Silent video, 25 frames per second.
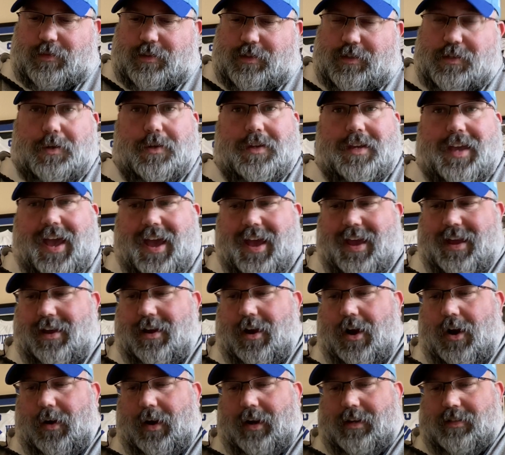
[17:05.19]
so yay.
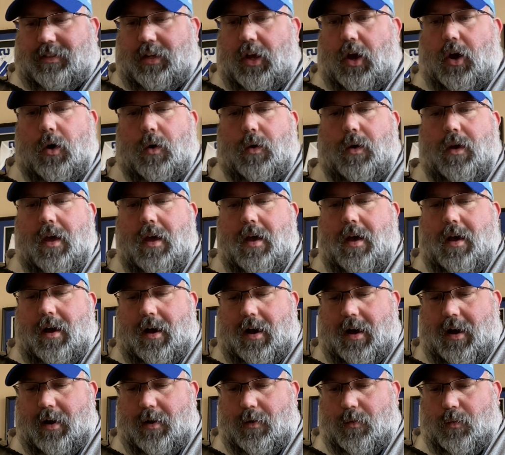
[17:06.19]
All right. So
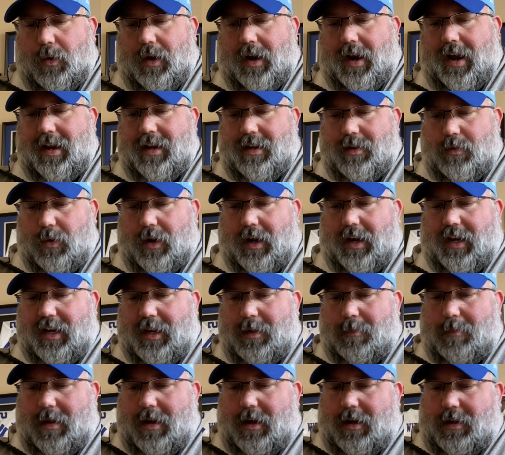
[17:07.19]
uh, when I when I
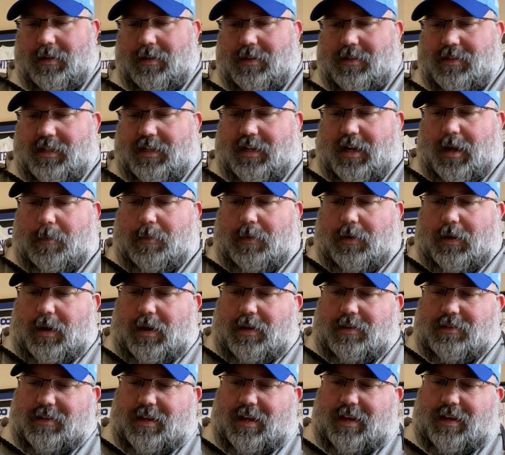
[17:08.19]
emailed CW, I
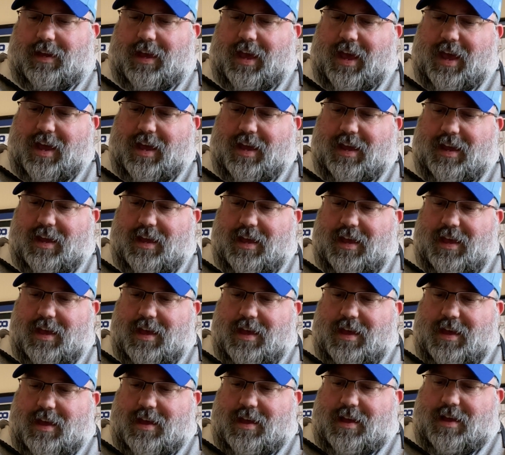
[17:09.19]
was like, hey,
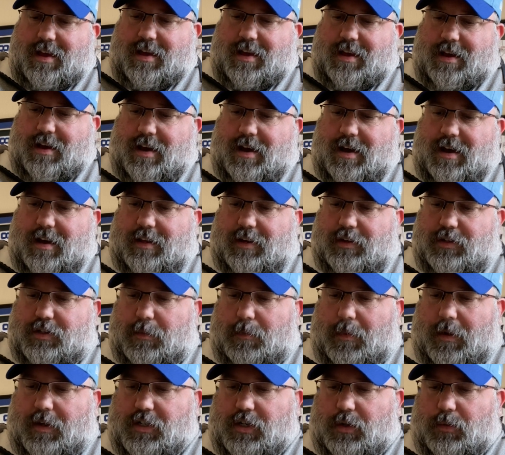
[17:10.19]
uh, there's a
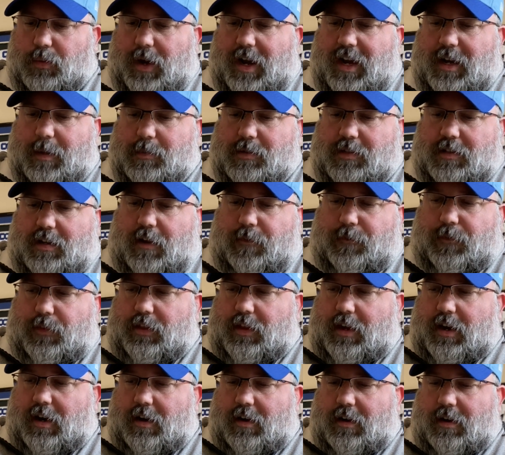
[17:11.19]
bunch of random stuff in
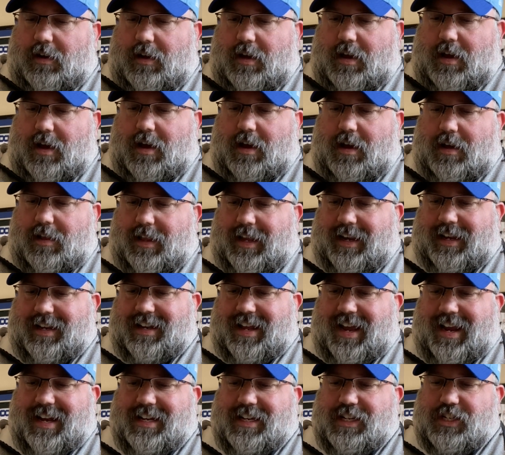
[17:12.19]
there, uh, like
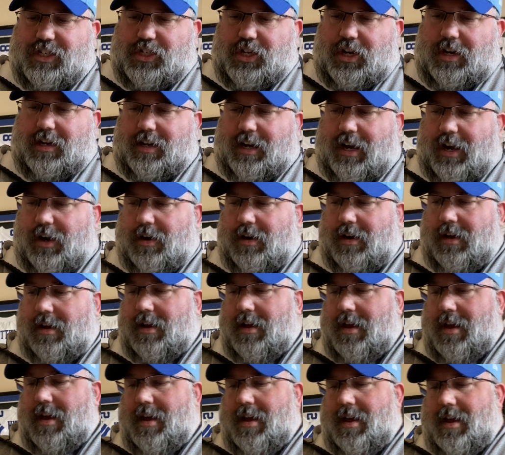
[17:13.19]
90s junk era
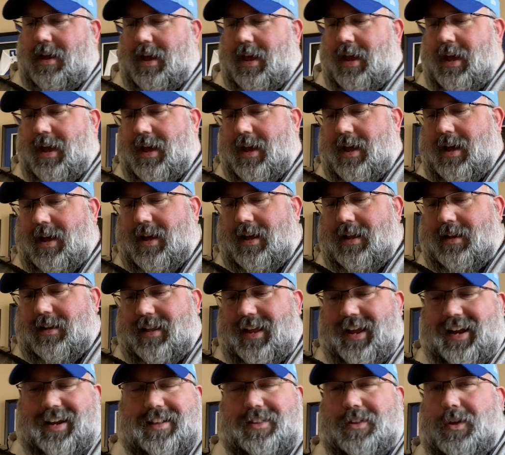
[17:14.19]
and
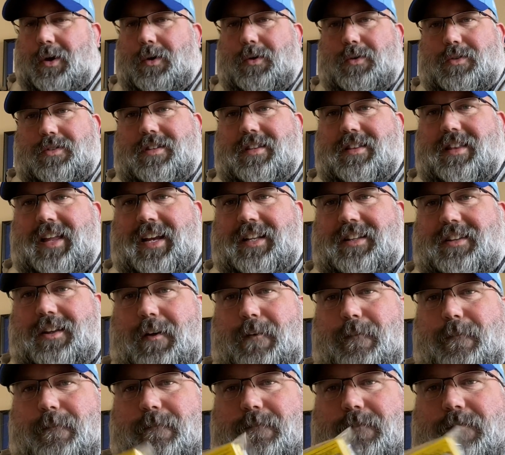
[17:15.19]
like those, like
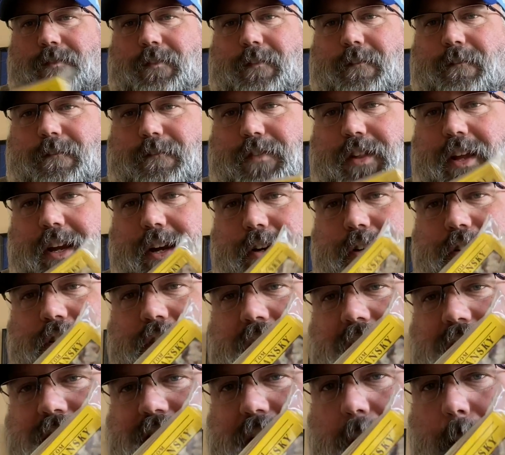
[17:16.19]
the Fleer
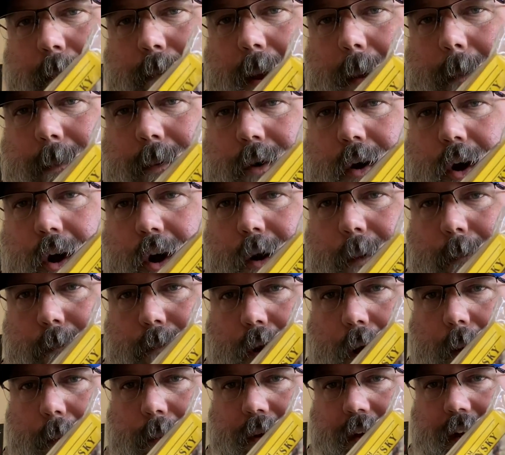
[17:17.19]
sets that people aren't
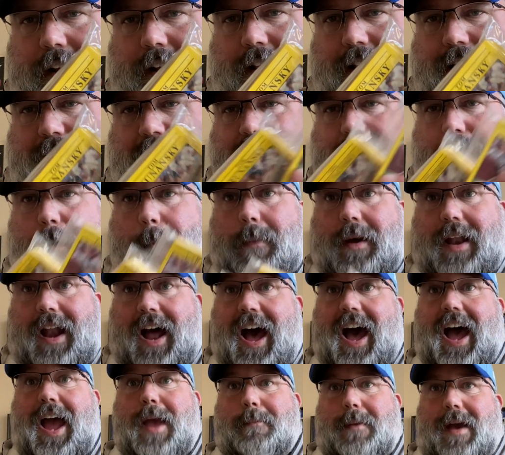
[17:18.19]
probably going to like, but
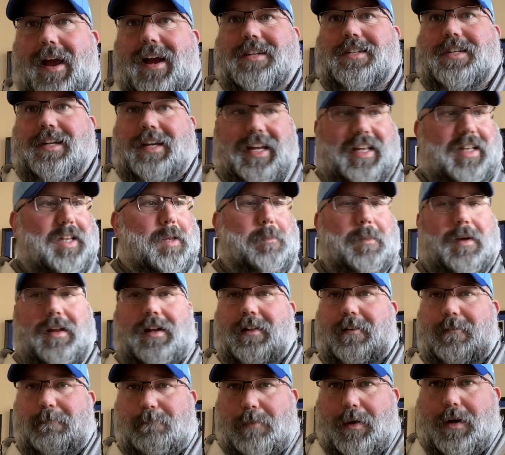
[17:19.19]
I'm actually in the
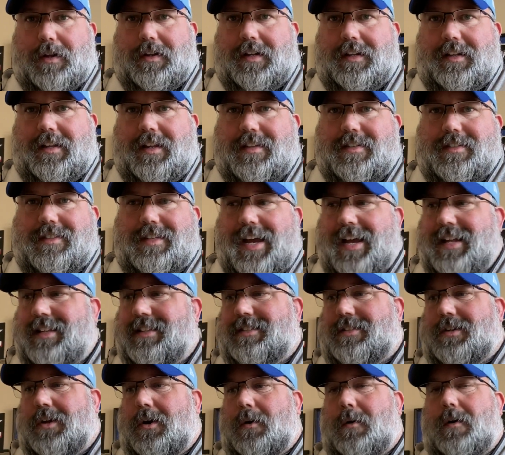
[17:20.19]
middle of building this set,
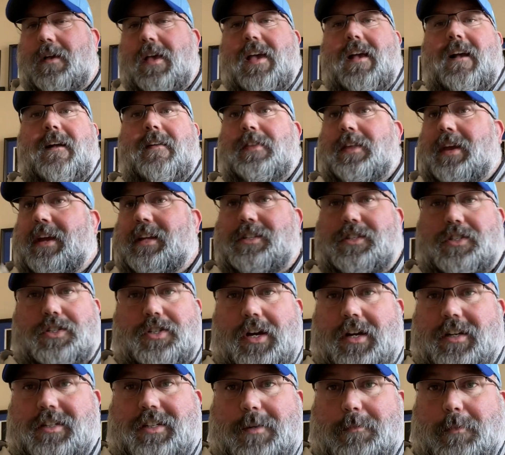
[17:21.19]
so it's
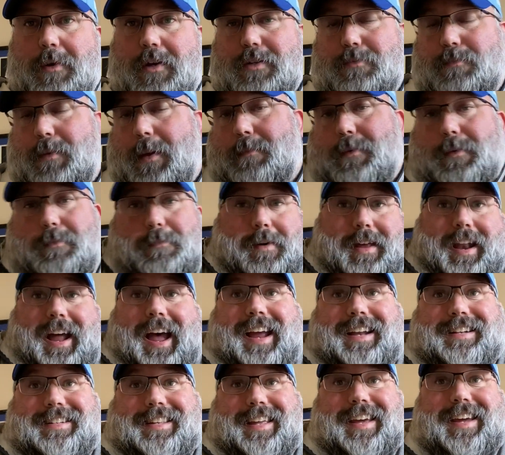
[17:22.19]
junk to most people, but
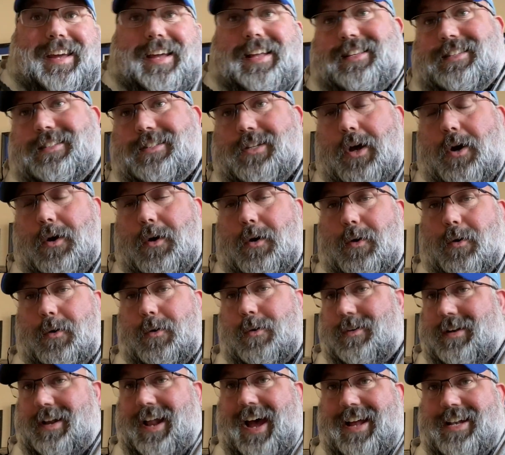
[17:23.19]
I dig it.
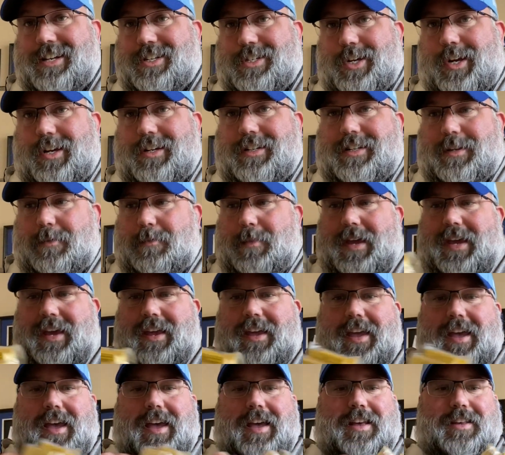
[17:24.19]
So not junk to
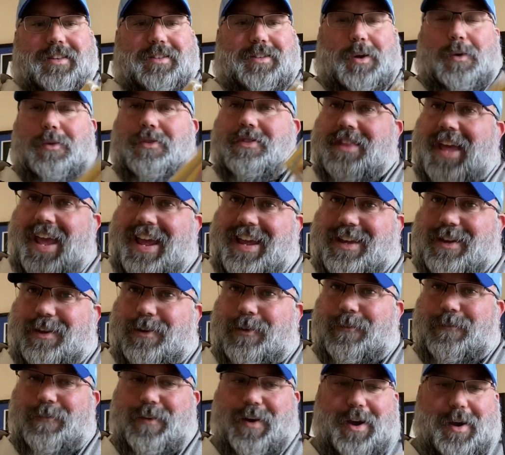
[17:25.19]
me. So thank
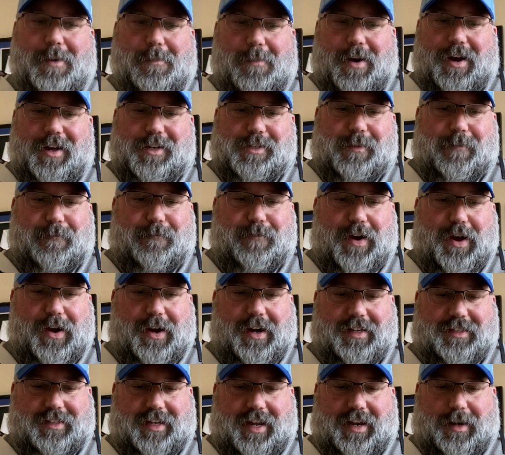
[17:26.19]
you very much. Very
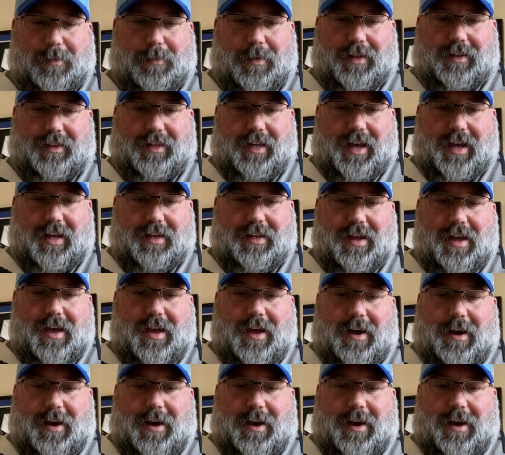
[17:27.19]
excited about that.